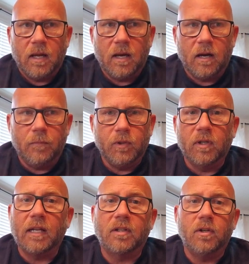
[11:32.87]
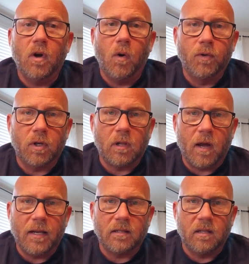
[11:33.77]
You'll get to know your
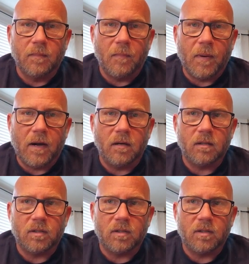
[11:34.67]
clients a little bit better,